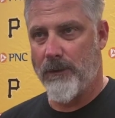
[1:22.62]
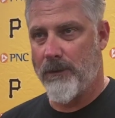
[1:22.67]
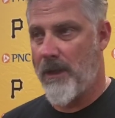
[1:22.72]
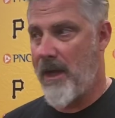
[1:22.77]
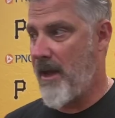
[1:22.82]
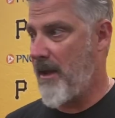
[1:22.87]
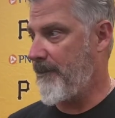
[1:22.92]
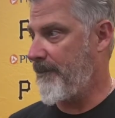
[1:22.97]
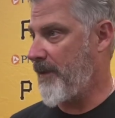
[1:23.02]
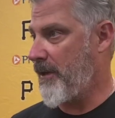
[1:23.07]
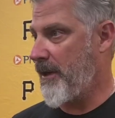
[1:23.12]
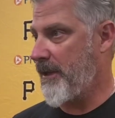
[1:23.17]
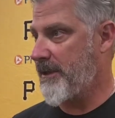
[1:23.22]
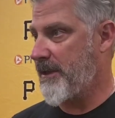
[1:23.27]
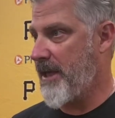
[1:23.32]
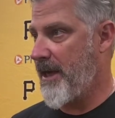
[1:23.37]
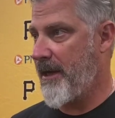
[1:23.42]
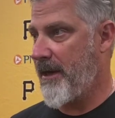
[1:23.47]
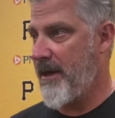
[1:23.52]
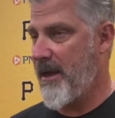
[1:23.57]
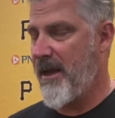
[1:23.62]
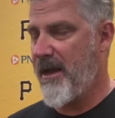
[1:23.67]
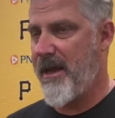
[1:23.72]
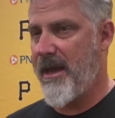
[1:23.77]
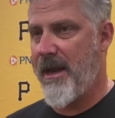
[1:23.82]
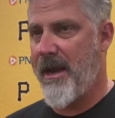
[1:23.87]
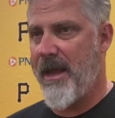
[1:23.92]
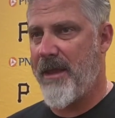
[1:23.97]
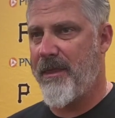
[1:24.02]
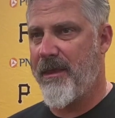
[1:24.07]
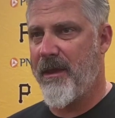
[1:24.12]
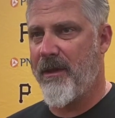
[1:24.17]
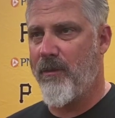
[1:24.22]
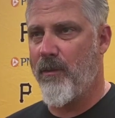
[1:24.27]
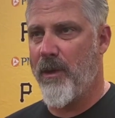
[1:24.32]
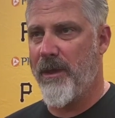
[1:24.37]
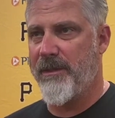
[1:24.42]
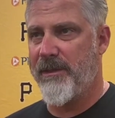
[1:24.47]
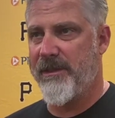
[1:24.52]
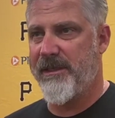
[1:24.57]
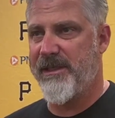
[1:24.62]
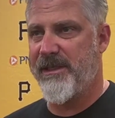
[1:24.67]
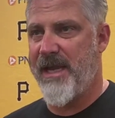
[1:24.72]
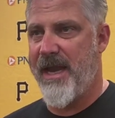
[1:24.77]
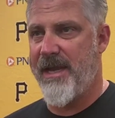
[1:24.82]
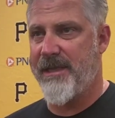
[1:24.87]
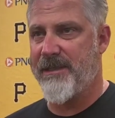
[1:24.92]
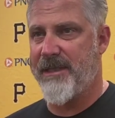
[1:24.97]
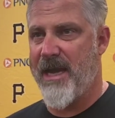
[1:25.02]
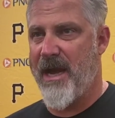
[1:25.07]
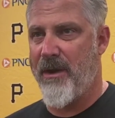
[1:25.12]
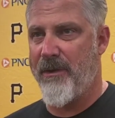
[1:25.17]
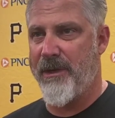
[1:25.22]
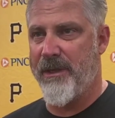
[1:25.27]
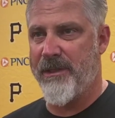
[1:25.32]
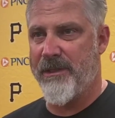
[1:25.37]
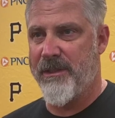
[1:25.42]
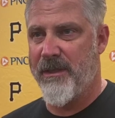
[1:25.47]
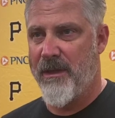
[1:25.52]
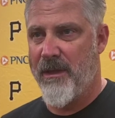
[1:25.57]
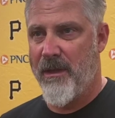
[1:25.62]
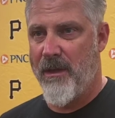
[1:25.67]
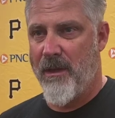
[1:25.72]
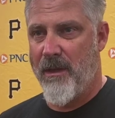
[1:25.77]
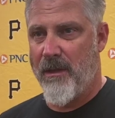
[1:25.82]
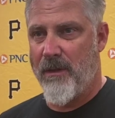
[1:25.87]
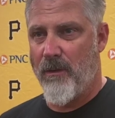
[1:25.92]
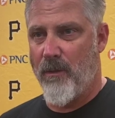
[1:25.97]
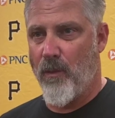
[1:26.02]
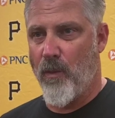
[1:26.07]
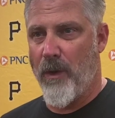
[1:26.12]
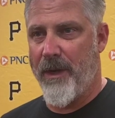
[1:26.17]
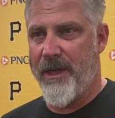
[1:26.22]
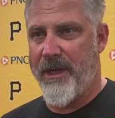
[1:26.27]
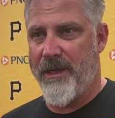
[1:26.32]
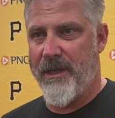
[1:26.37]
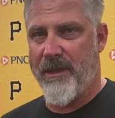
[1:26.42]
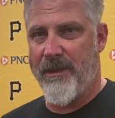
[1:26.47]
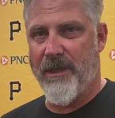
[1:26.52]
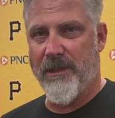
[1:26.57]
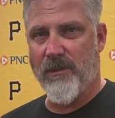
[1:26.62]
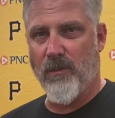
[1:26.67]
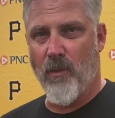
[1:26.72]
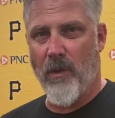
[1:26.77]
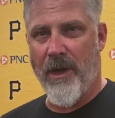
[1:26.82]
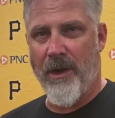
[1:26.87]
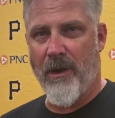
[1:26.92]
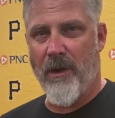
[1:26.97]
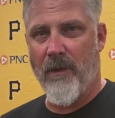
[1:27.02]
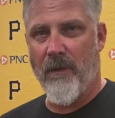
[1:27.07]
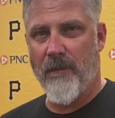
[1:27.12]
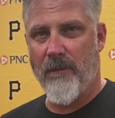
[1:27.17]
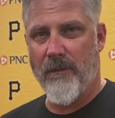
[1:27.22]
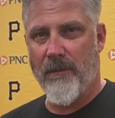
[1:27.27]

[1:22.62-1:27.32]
Yeah. I'm very excited. And I think what stands out is what he did this winter.